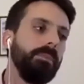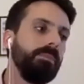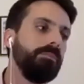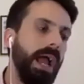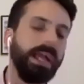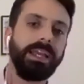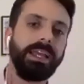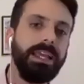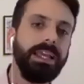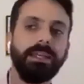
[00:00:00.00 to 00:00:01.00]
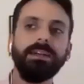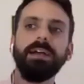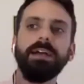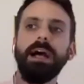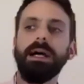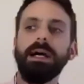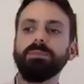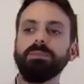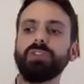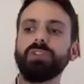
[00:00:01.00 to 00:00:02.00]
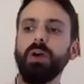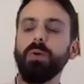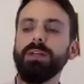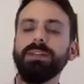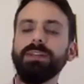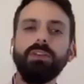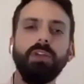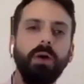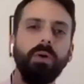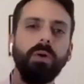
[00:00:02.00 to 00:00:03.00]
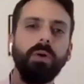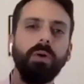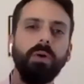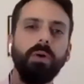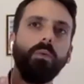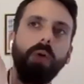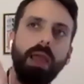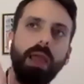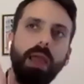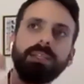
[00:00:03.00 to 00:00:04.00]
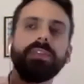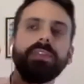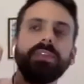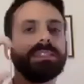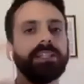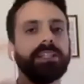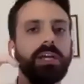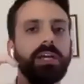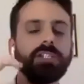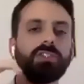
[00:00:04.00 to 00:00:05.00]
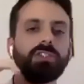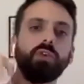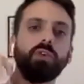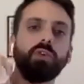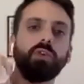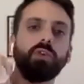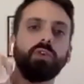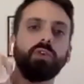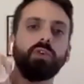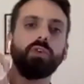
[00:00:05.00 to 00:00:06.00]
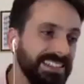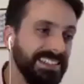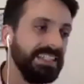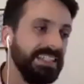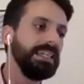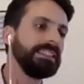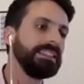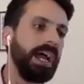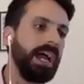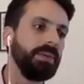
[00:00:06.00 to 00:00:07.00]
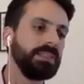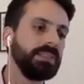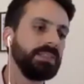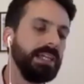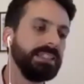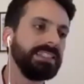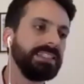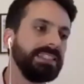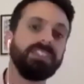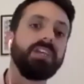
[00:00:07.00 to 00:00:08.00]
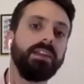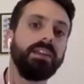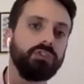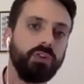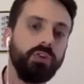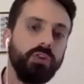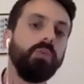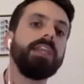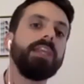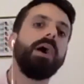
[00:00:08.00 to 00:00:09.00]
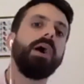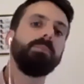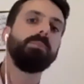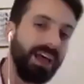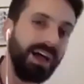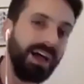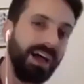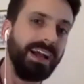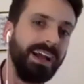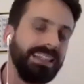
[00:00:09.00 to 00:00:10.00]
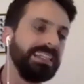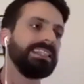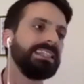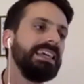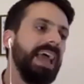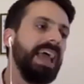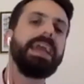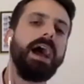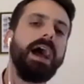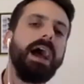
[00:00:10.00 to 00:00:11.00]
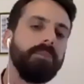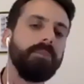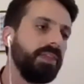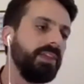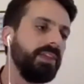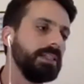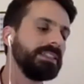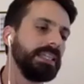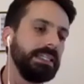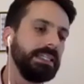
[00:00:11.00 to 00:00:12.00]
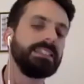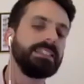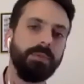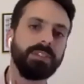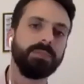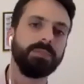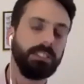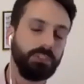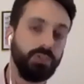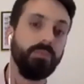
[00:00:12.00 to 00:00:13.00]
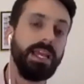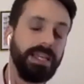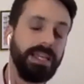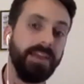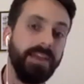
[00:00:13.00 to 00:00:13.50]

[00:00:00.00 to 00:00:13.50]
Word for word: back in um, so you know in a way some of these considerations already exist in cyberspace, it's certainly true that when you apply these AI methods in cyberspace, you may get